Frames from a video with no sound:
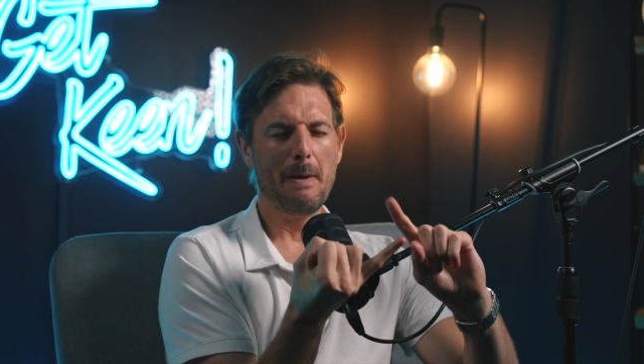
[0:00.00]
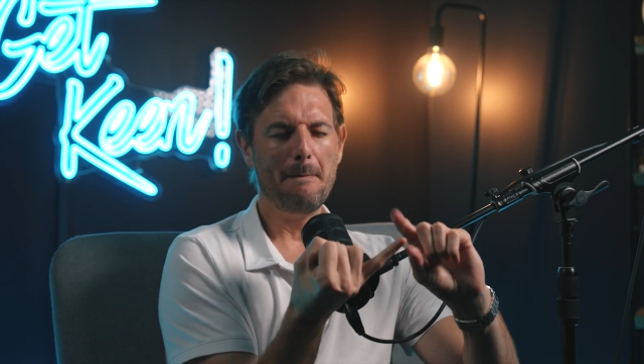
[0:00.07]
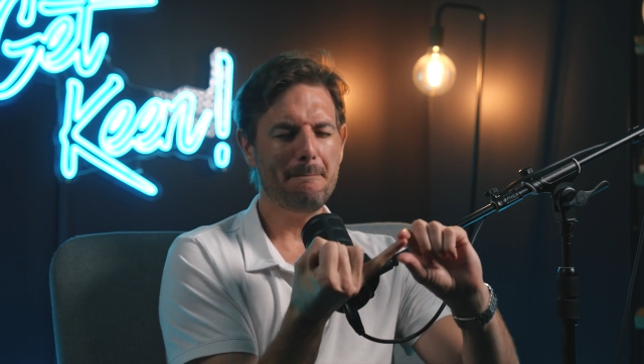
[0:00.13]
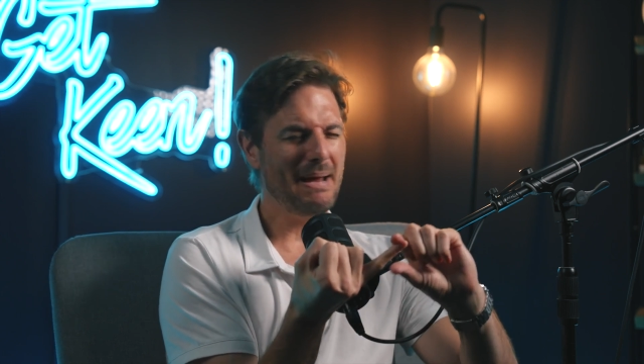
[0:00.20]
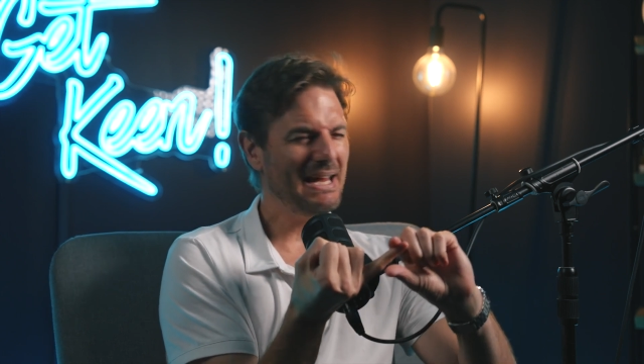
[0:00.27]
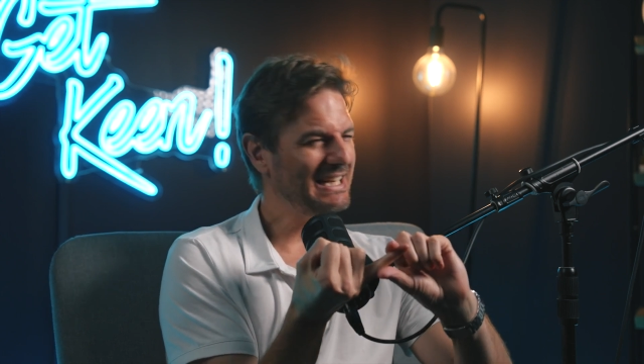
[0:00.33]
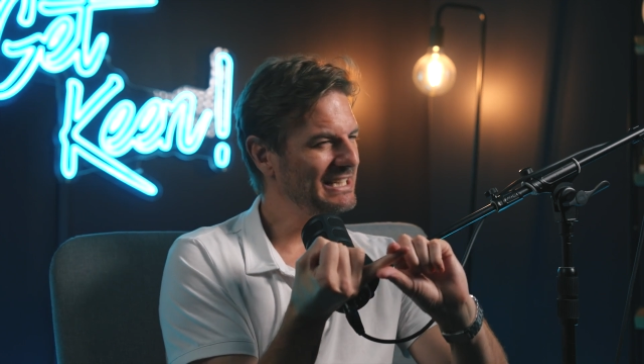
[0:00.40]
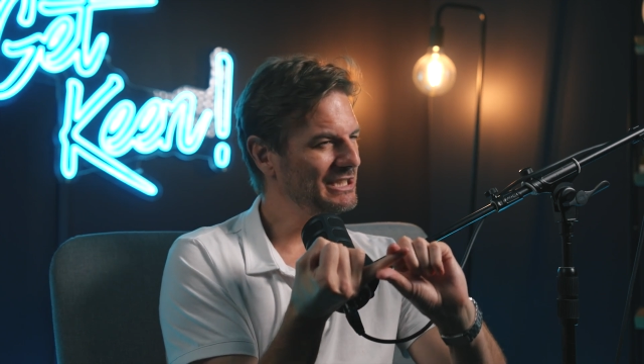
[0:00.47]

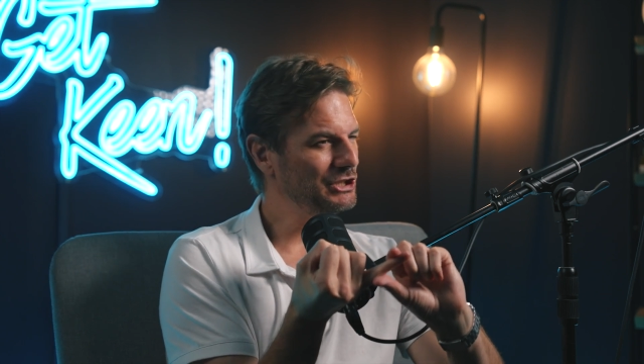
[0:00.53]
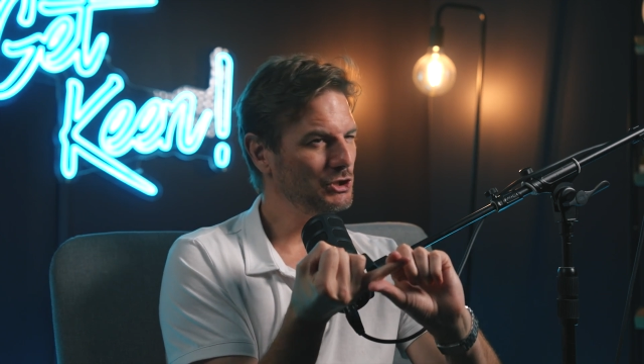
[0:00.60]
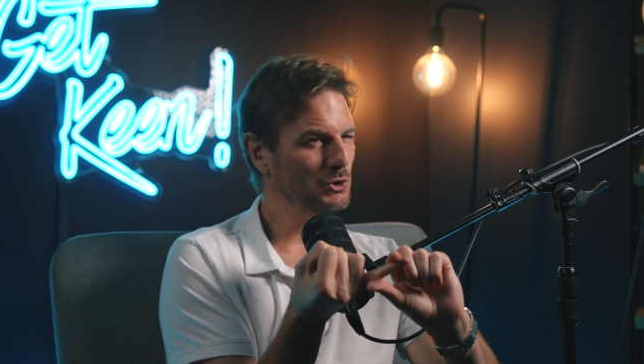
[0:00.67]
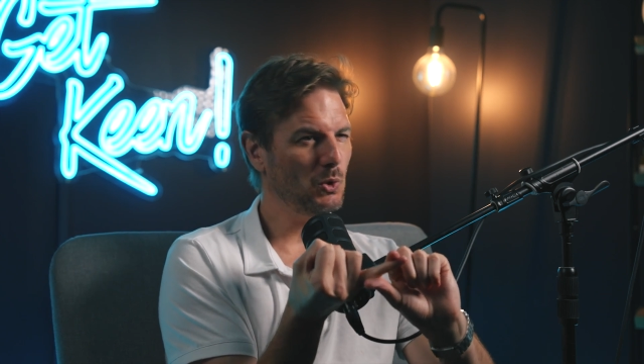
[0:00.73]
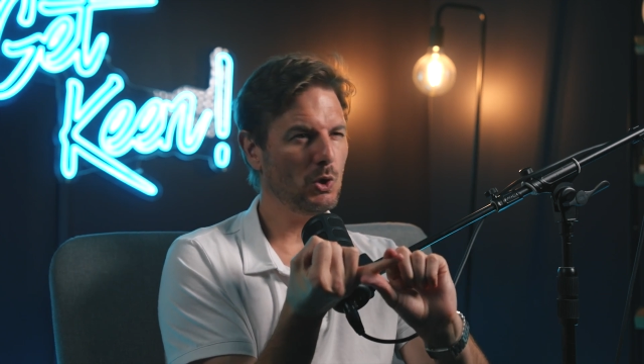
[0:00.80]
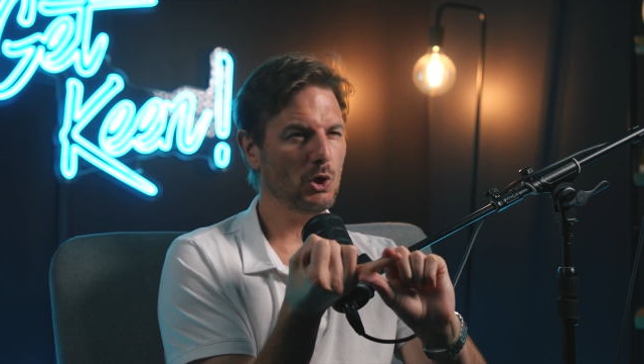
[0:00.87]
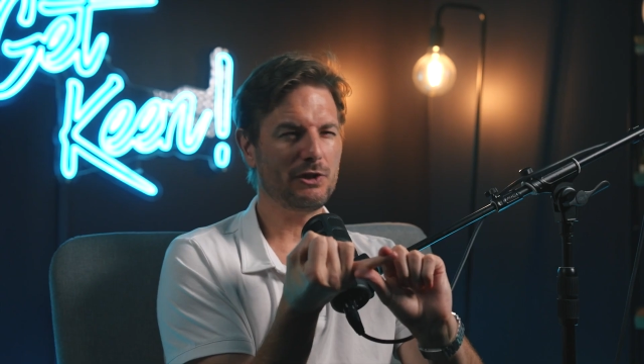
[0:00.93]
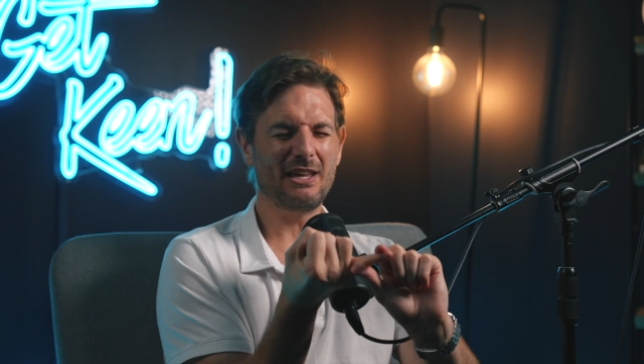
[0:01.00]
making
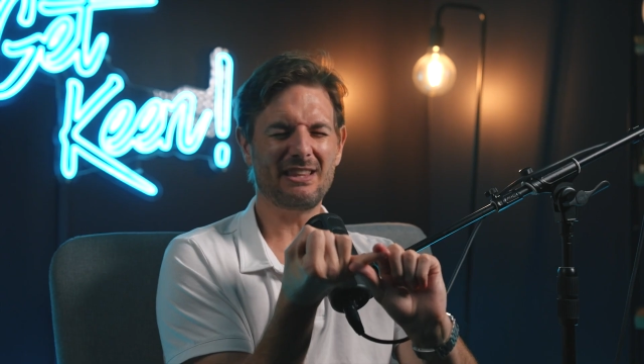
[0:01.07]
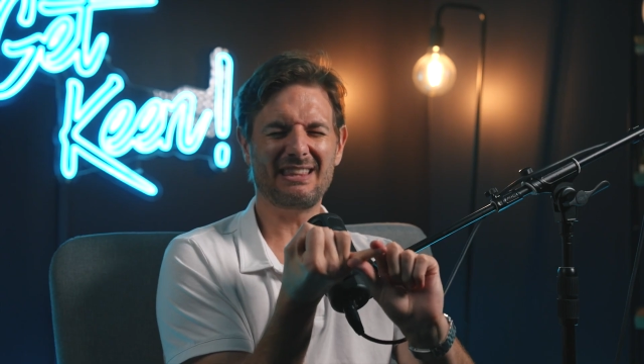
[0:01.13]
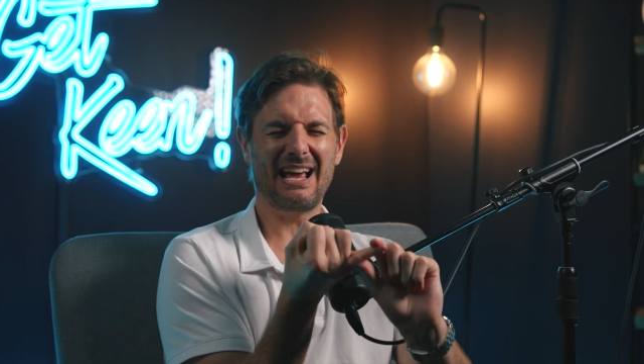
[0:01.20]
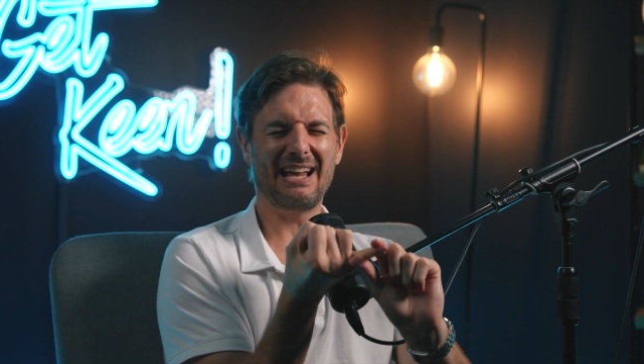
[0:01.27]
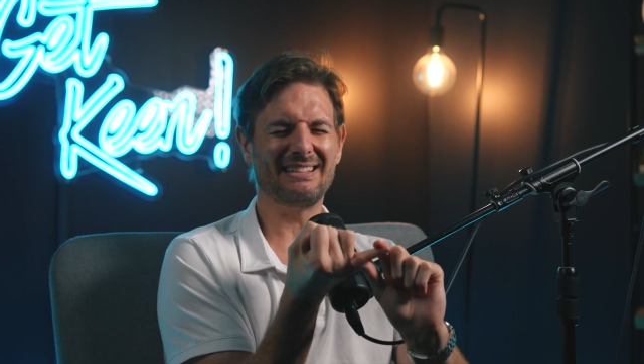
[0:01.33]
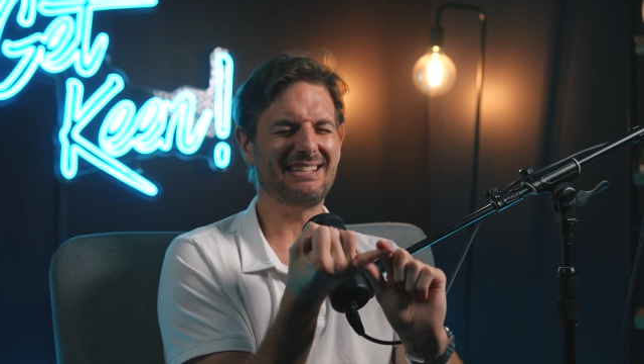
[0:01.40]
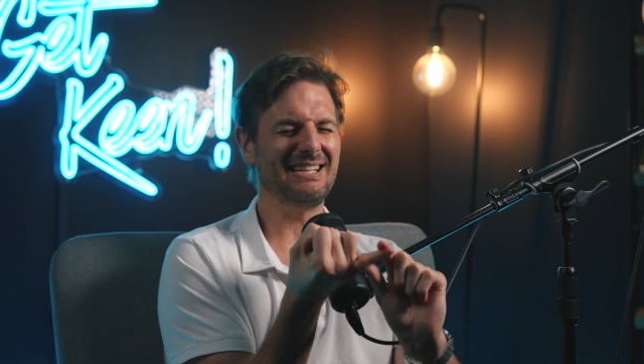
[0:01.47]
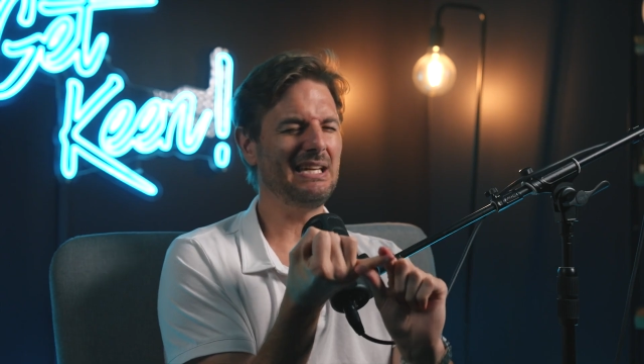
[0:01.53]
sure that
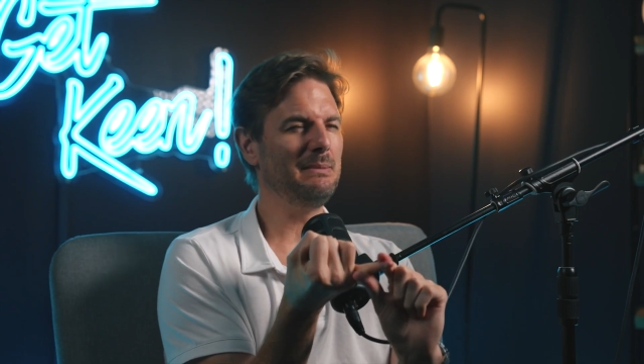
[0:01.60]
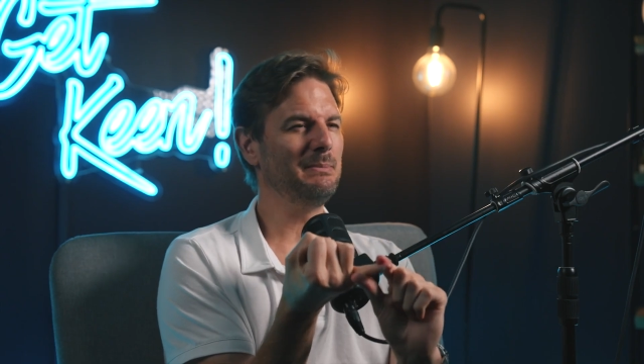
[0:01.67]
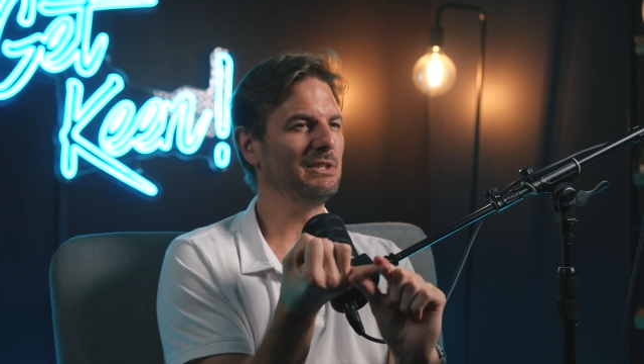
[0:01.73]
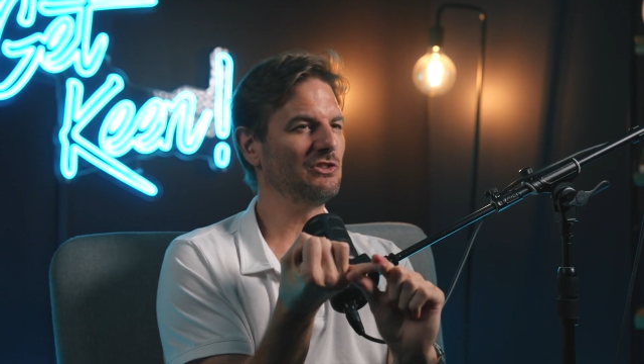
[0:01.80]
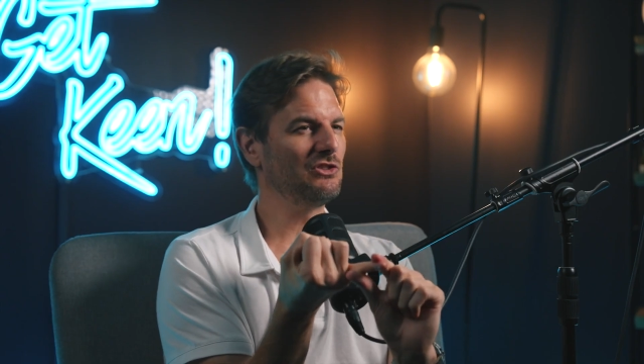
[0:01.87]
that team is